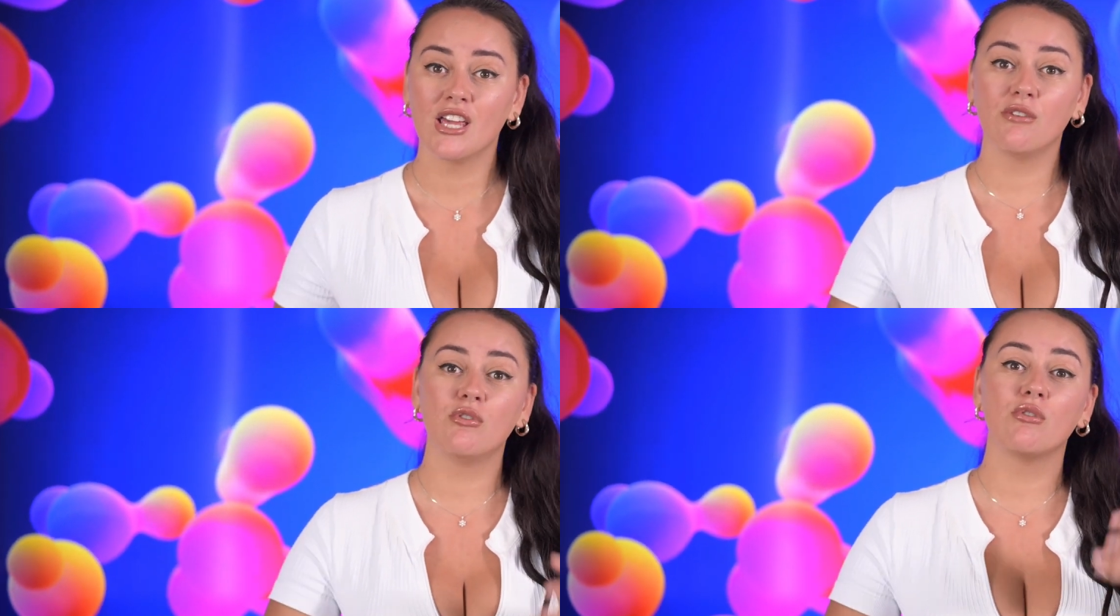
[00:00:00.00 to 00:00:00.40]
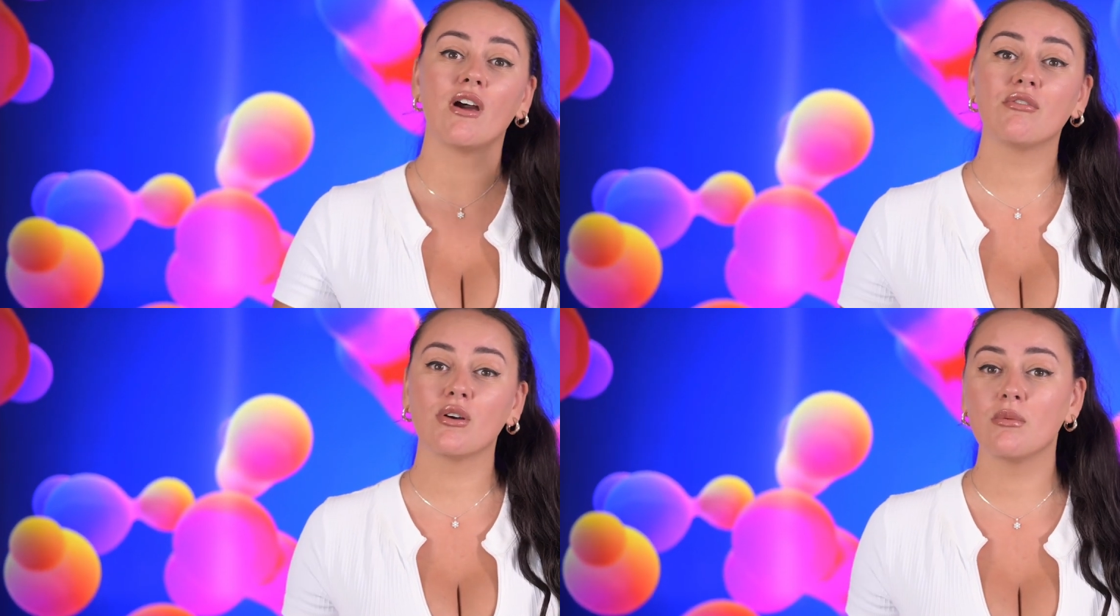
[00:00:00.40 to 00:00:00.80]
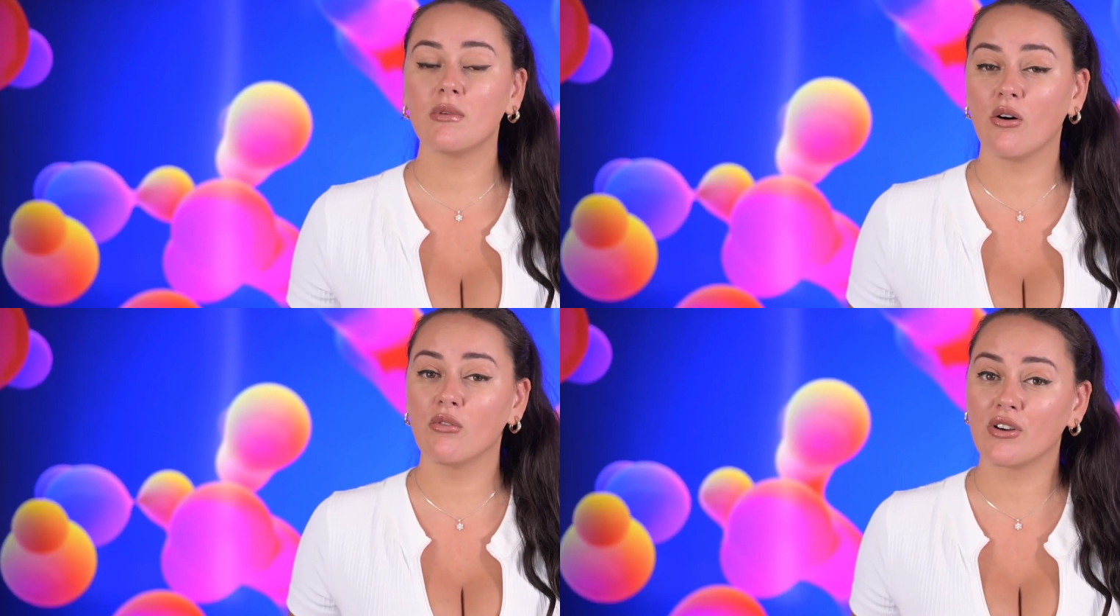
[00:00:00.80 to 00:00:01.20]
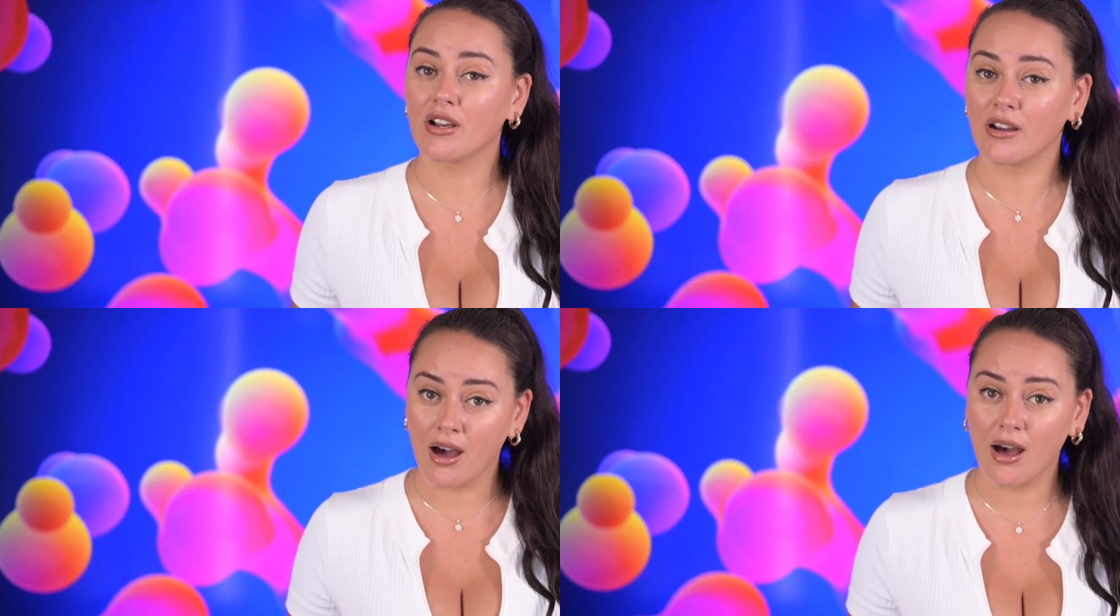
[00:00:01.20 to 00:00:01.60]
If you've ever
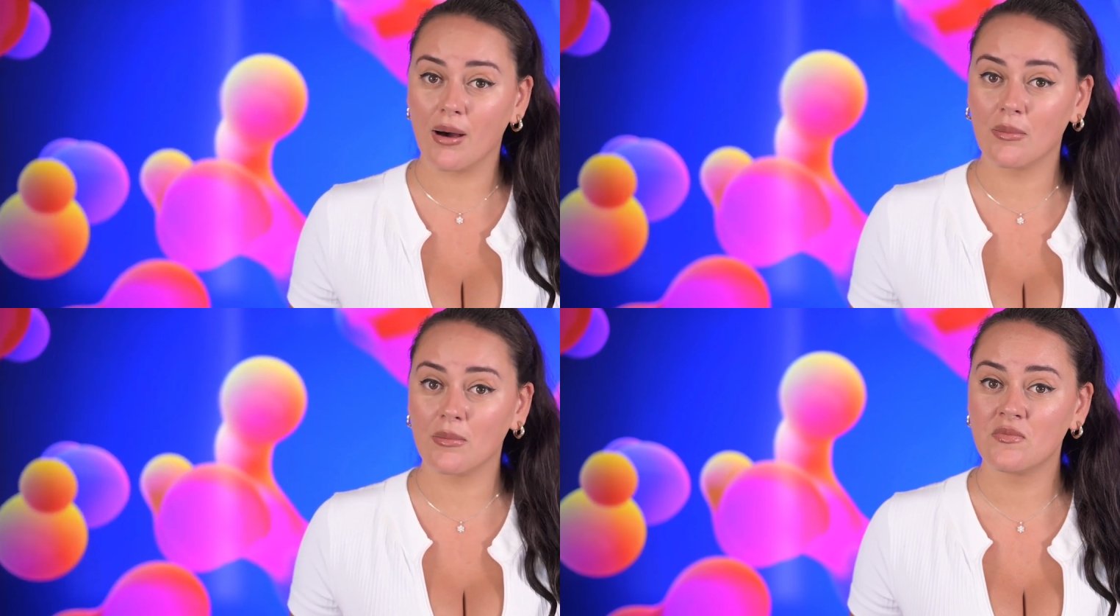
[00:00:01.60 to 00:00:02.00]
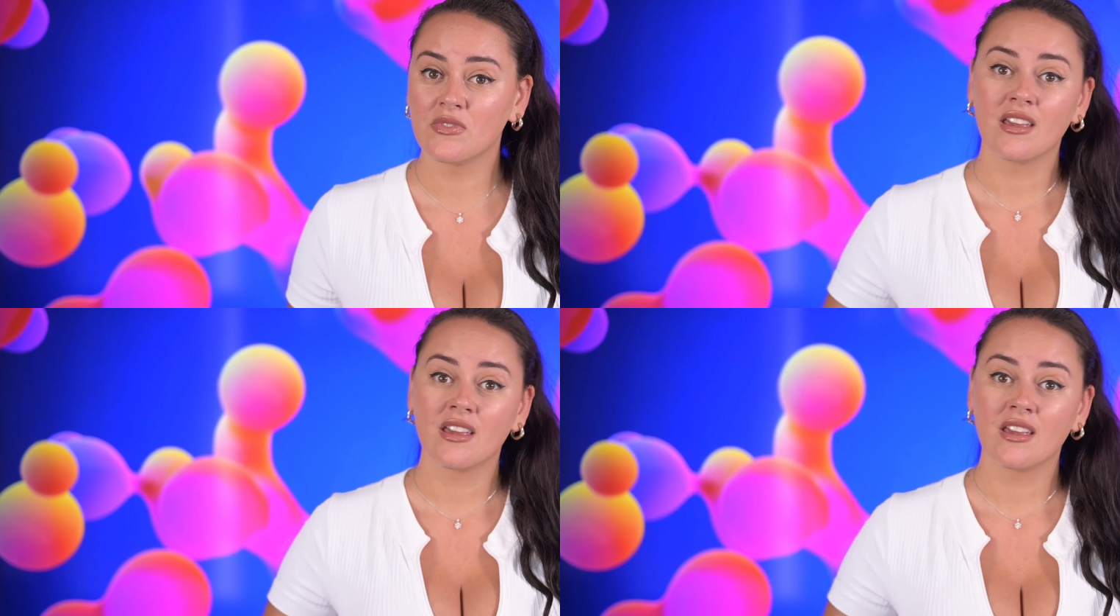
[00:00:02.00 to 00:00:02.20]
overcome